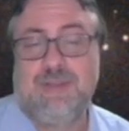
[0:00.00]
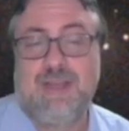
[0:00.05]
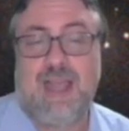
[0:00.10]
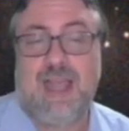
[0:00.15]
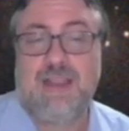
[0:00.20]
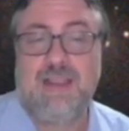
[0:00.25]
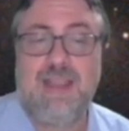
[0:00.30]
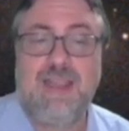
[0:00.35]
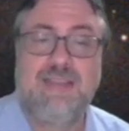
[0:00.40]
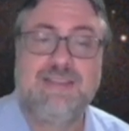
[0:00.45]

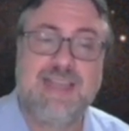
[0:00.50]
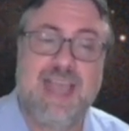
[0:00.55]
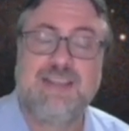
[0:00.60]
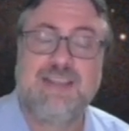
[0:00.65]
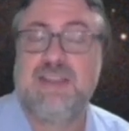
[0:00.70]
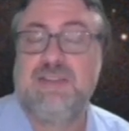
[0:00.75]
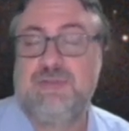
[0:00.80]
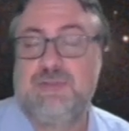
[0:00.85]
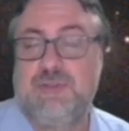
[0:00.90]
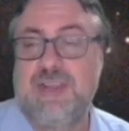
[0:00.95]
It's
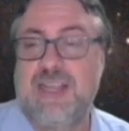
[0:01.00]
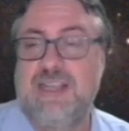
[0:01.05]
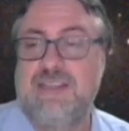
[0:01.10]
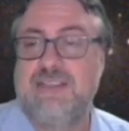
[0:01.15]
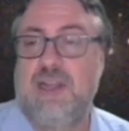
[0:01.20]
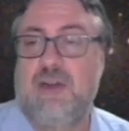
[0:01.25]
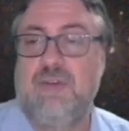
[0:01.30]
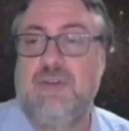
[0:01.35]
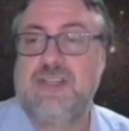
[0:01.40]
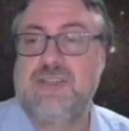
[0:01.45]
asking for the
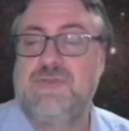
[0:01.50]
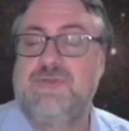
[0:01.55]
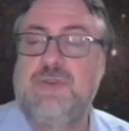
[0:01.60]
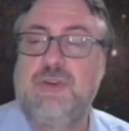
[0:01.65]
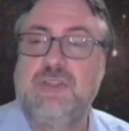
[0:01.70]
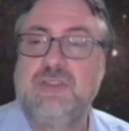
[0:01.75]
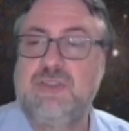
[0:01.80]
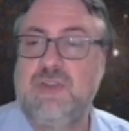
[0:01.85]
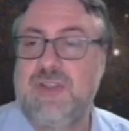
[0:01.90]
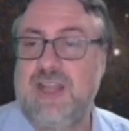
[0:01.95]
acceleration
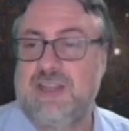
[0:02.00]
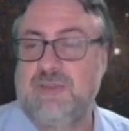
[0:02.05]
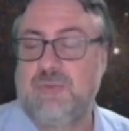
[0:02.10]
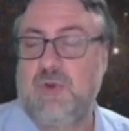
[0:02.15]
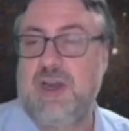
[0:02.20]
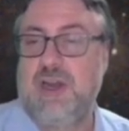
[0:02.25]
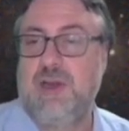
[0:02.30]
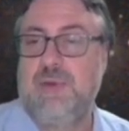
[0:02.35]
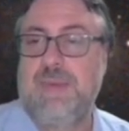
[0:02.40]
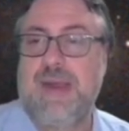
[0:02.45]
first, so that's
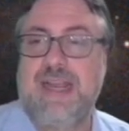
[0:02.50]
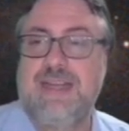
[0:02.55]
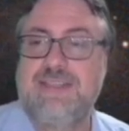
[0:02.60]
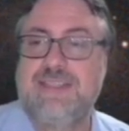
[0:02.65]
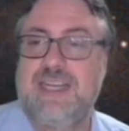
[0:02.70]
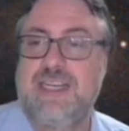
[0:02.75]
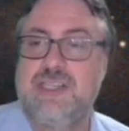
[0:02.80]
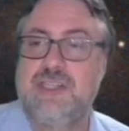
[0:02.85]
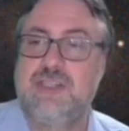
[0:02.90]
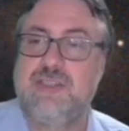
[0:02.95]
where my
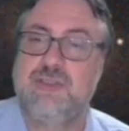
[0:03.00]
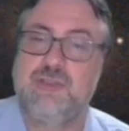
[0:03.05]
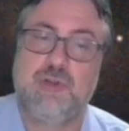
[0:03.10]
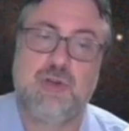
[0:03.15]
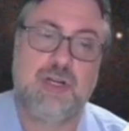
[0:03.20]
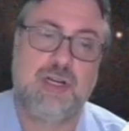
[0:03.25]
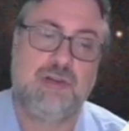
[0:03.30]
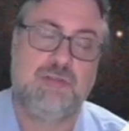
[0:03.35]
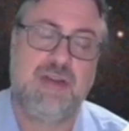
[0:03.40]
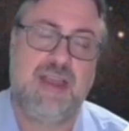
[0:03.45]
attention is
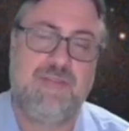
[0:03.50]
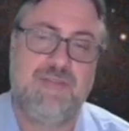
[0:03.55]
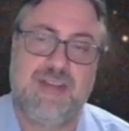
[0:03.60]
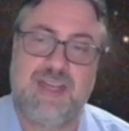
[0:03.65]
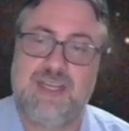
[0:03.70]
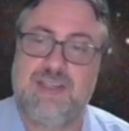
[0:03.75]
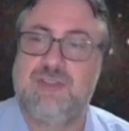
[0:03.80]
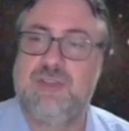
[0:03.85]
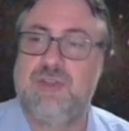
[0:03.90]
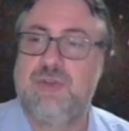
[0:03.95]
going to
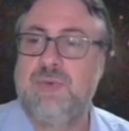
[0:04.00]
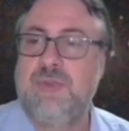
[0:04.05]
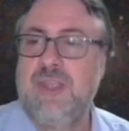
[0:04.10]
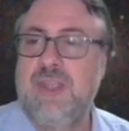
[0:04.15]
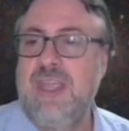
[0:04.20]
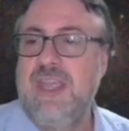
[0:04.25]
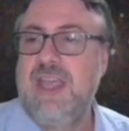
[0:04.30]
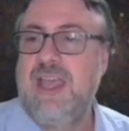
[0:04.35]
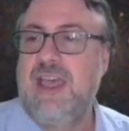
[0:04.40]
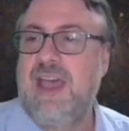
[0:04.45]
gravitate to.
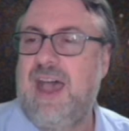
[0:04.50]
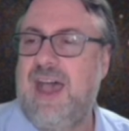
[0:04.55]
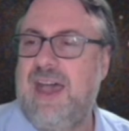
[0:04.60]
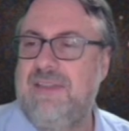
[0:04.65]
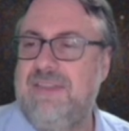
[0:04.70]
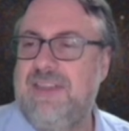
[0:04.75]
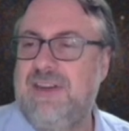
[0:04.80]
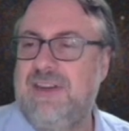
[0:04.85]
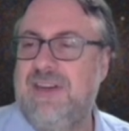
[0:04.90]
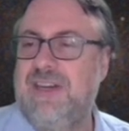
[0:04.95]

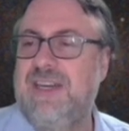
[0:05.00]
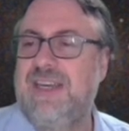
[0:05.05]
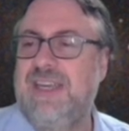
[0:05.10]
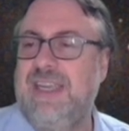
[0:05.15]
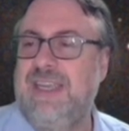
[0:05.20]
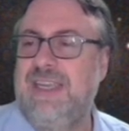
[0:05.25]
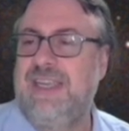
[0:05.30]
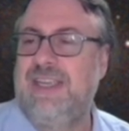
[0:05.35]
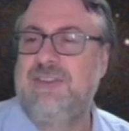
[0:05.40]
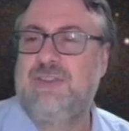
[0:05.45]

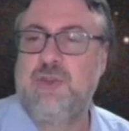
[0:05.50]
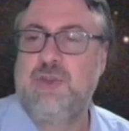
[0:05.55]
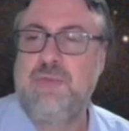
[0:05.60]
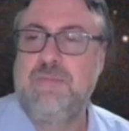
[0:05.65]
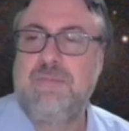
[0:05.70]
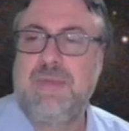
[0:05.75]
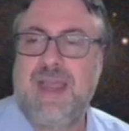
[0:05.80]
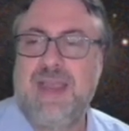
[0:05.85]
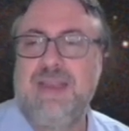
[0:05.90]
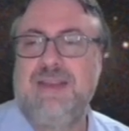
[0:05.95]
You
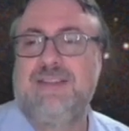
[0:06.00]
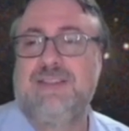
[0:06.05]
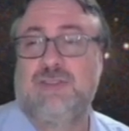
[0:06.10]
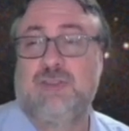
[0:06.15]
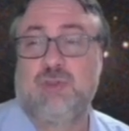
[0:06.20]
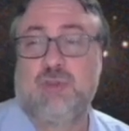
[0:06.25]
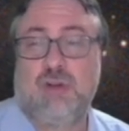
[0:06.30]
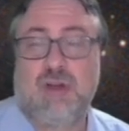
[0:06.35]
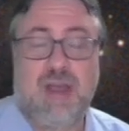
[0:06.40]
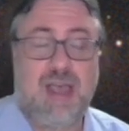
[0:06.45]
might
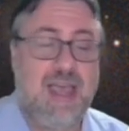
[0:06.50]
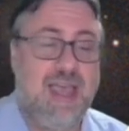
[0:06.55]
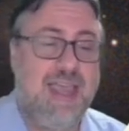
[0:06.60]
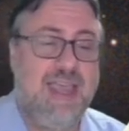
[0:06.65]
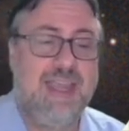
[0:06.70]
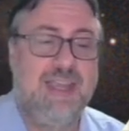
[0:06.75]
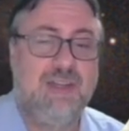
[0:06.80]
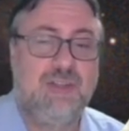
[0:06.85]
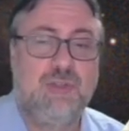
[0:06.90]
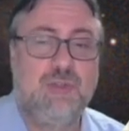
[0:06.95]

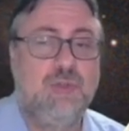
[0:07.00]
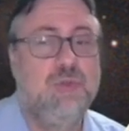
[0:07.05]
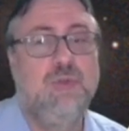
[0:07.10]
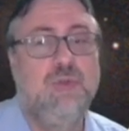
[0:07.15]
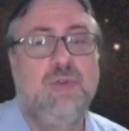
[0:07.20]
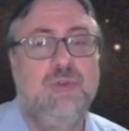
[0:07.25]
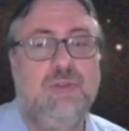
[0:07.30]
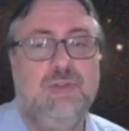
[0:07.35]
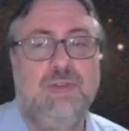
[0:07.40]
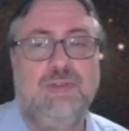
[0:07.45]
try
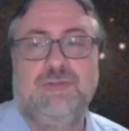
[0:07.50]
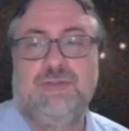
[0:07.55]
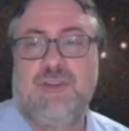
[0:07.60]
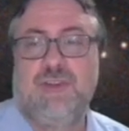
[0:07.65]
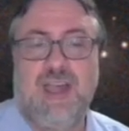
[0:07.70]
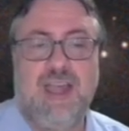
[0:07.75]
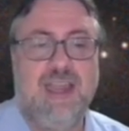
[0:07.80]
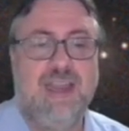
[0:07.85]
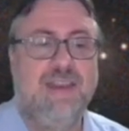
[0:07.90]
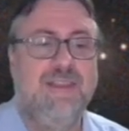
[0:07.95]
to
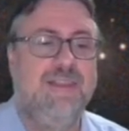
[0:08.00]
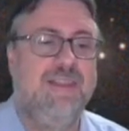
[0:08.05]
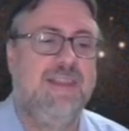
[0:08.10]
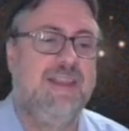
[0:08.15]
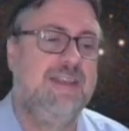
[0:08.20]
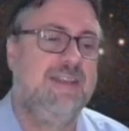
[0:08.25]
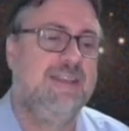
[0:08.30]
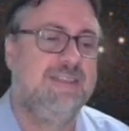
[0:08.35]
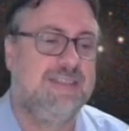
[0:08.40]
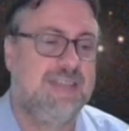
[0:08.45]
find
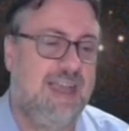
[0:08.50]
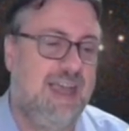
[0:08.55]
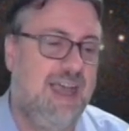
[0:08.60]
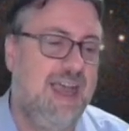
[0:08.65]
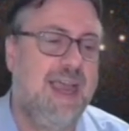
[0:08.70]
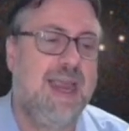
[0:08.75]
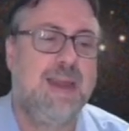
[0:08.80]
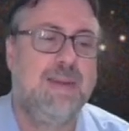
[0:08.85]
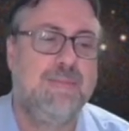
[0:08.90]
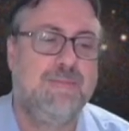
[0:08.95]
the
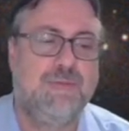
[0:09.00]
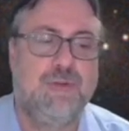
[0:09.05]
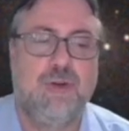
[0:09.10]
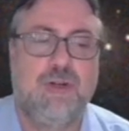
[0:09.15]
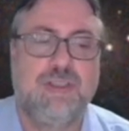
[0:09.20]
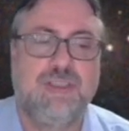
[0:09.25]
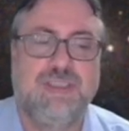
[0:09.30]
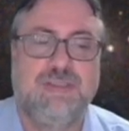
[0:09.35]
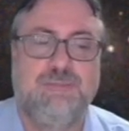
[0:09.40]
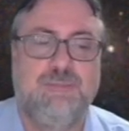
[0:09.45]
time
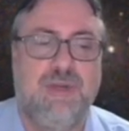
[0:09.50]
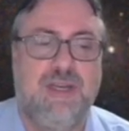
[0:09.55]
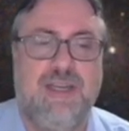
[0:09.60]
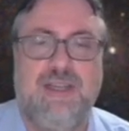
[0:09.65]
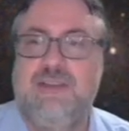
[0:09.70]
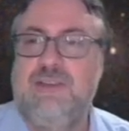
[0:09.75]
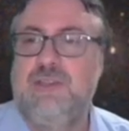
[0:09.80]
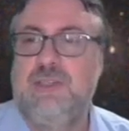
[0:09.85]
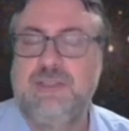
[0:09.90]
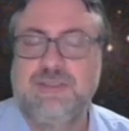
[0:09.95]
first,
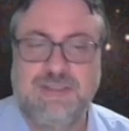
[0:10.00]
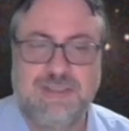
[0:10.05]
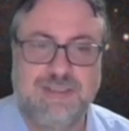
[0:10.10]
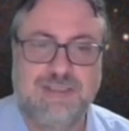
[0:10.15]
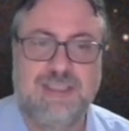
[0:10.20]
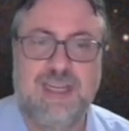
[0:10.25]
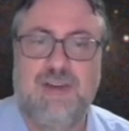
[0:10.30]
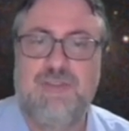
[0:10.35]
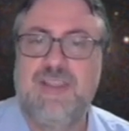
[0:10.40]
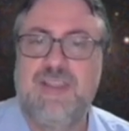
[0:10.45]
but you'll
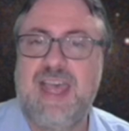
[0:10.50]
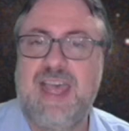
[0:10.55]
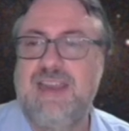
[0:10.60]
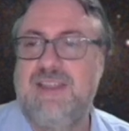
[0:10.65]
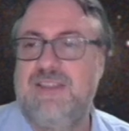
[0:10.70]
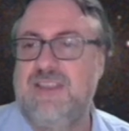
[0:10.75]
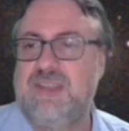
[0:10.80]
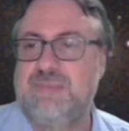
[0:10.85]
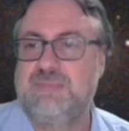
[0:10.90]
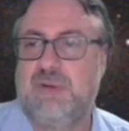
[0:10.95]
discover that
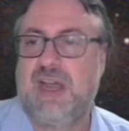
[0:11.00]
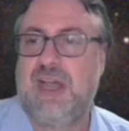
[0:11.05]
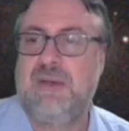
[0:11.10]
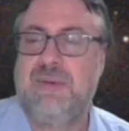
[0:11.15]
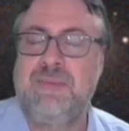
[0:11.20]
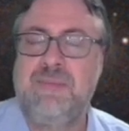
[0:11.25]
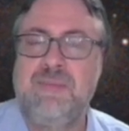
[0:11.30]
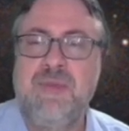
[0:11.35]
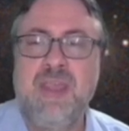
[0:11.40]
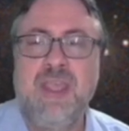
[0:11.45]
in this
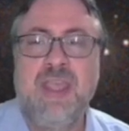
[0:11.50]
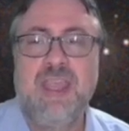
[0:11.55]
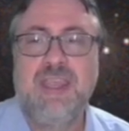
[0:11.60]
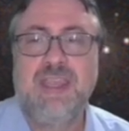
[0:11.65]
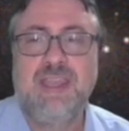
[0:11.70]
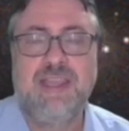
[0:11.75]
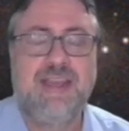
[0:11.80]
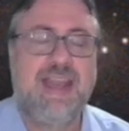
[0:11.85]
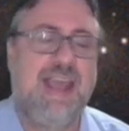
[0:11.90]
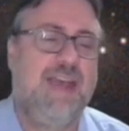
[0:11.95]
problem,
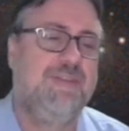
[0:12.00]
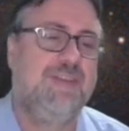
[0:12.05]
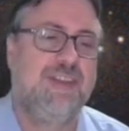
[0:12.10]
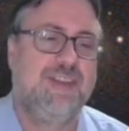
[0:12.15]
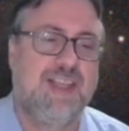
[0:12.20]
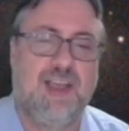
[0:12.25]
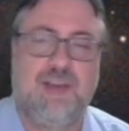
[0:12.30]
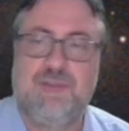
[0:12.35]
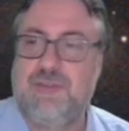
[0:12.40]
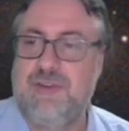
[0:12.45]
you'd have to
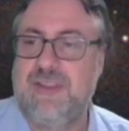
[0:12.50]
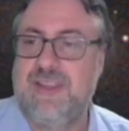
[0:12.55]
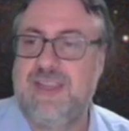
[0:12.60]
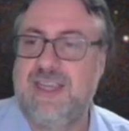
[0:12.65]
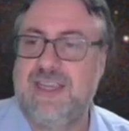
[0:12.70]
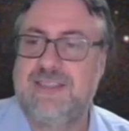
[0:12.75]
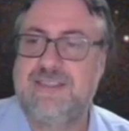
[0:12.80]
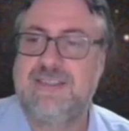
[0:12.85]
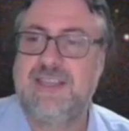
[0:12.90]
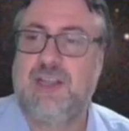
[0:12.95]
solve for the
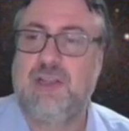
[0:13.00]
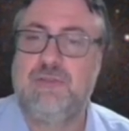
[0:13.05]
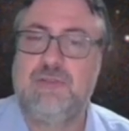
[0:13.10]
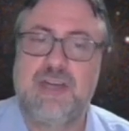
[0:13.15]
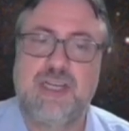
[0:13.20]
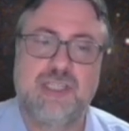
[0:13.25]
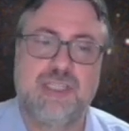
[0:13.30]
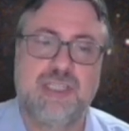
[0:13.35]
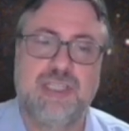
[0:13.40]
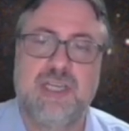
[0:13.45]

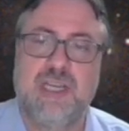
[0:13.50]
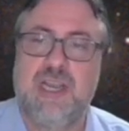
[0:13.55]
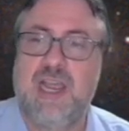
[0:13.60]
acceleration